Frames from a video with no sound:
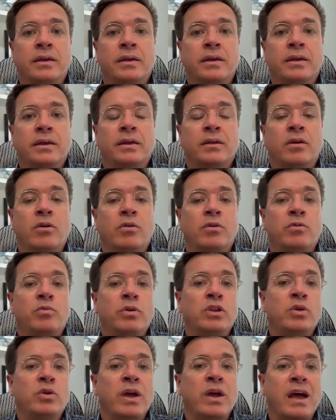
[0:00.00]
And
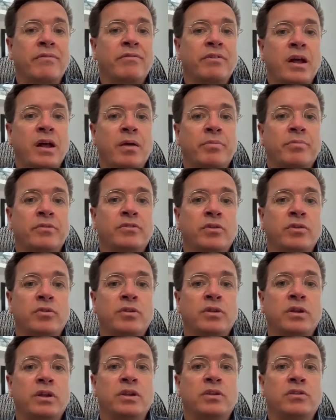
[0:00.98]
when you have an
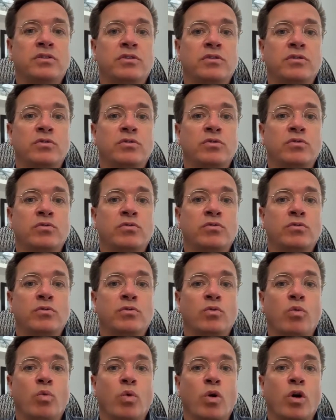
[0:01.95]
opportunity to
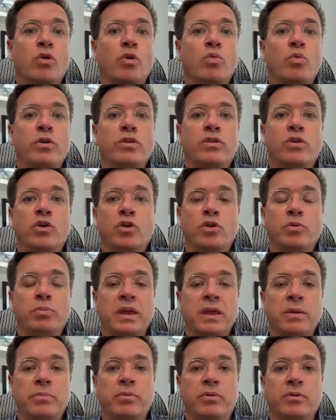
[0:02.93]
work with good
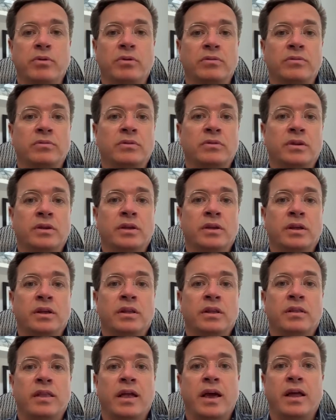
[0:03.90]
people
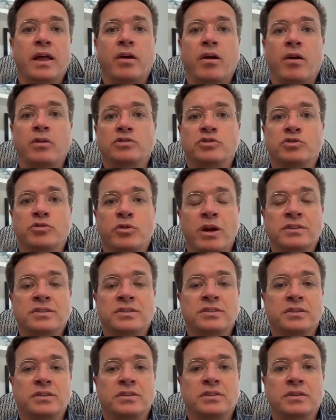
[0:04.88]
that are
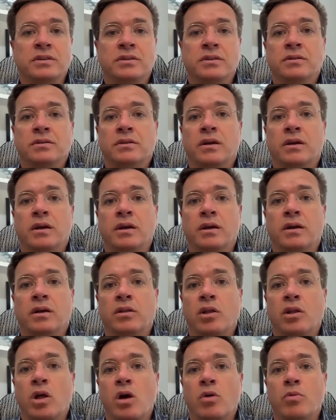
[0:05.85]
trusted
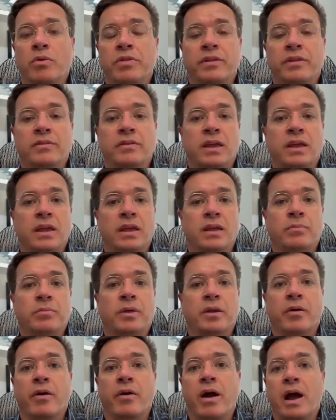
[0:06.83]
along with the team,
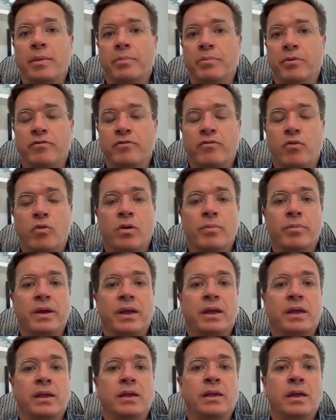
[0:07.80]
that are high
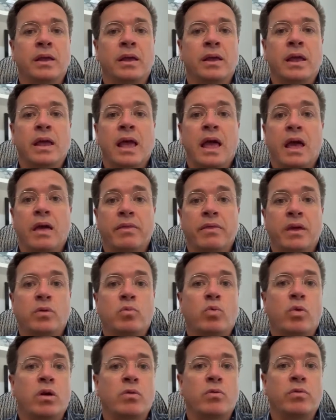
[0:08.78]
performing, and then
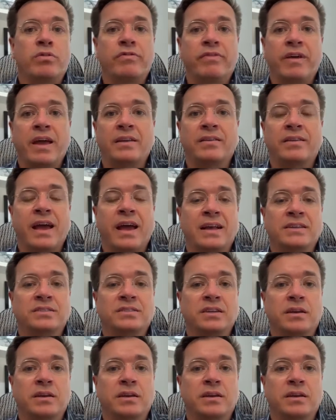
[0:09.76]
work with fantastic